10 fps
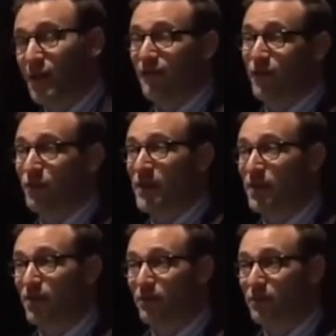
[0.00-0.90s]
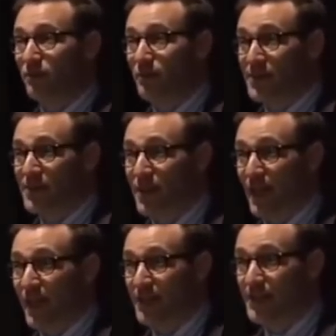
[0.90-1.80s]
they flew me here business
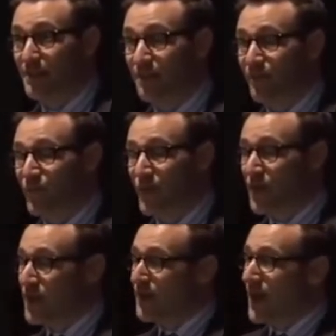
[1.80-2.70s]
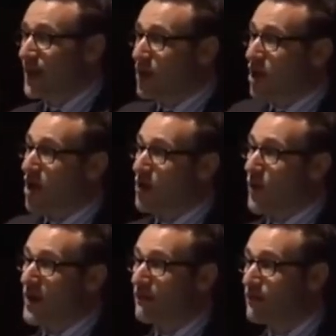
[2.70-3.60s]
class. They had a car
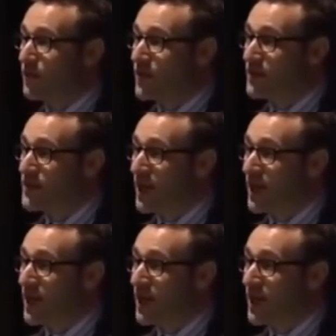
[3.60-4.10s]
waiting for me to